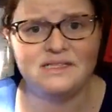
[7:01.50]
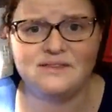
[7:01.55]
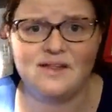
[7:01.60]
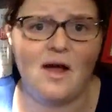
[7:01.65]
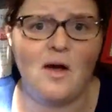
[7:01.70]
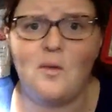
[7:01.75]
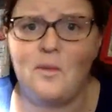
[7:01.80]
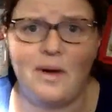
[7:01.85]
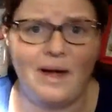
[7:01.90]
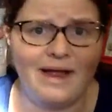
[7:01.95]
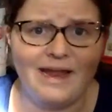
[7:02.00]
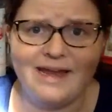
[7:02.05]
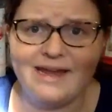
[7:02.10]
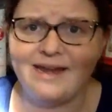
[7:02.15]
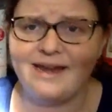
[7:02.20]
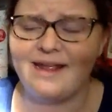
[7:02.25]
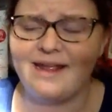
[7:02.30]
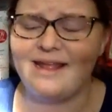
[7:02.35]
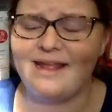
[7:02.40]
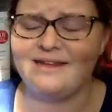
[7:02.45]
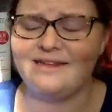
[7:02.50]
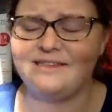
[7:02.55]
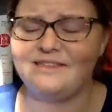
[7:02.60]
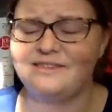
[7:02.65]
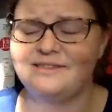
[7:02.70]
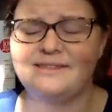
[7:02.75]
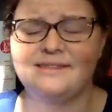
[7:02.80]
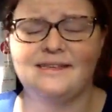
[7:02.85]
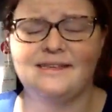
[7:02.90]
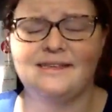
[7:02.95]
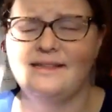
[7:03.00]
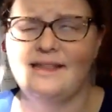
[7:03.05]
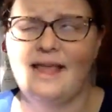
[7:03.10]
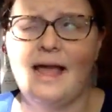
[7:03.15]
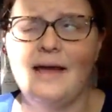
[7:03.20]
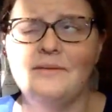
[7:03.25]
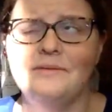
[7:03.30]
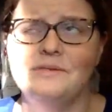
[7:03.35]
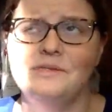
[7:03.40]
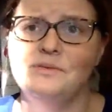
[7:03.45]
not white, and
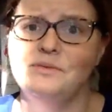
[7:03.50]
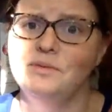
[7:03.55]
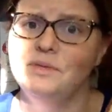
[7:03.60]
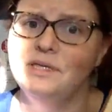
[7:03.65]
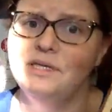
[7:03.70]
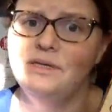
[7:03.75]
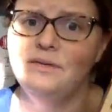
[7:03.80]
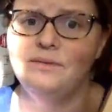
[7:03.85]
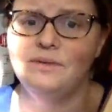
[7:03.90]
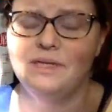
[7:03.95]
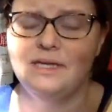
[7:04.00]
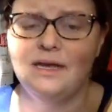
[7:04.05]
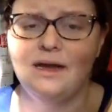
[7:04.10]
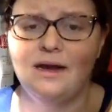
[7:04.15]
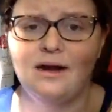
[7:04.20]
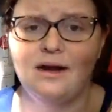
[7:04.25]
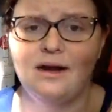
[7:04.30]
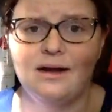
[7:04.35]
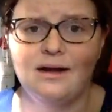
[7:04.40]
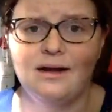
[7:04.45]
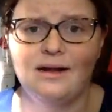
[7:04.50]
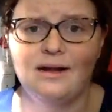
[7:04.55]
that was really, really hard.